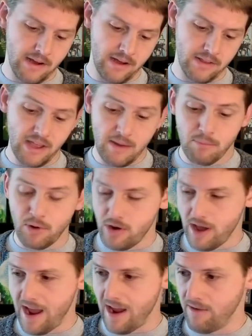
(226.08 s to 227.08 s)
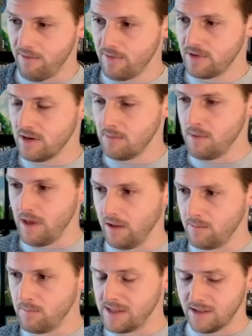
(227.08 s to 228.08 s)
emperor to have to
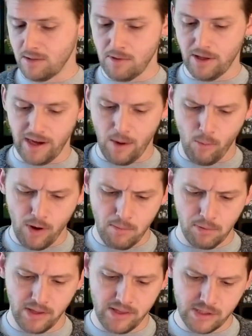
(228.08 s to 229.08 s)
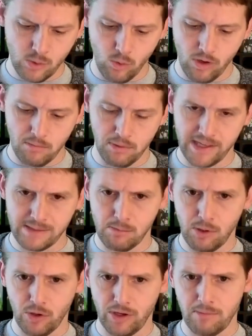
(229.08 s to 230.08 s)
basically be like, I want to play this cool complex
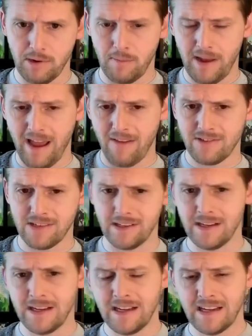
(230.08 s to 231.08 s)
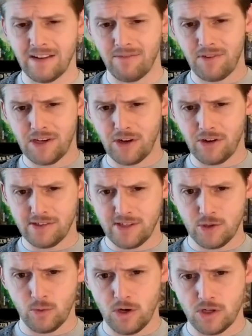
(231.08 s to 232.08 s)
building, but I'm going to have to configure a
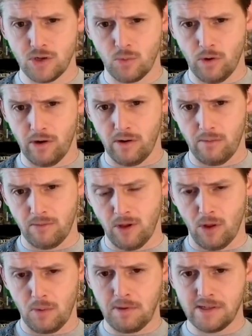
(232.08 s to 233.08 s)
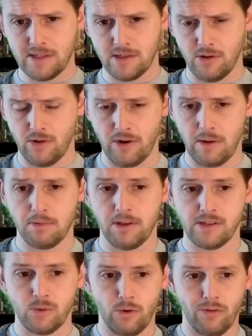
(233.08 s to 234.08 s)
situation where all the pieces are in the right
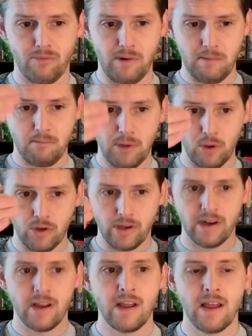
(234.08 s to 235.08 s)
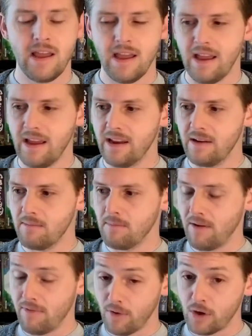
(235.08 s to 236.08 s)
place in order for me to build it. And
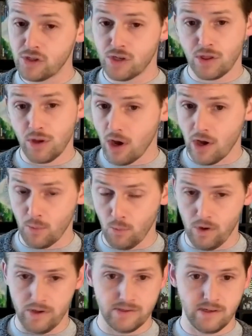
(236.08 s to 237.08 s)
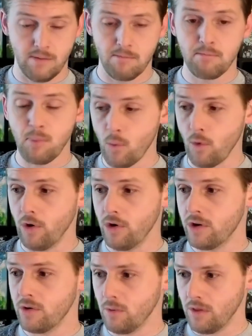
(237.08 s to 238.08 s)
my first thought was a
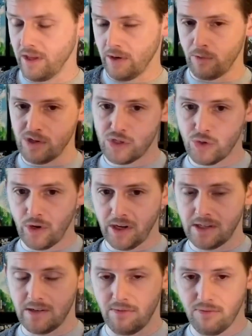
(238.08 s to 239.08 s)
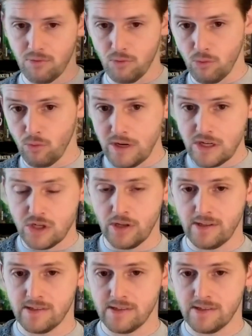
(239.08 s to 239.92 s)
board with like restrictive regions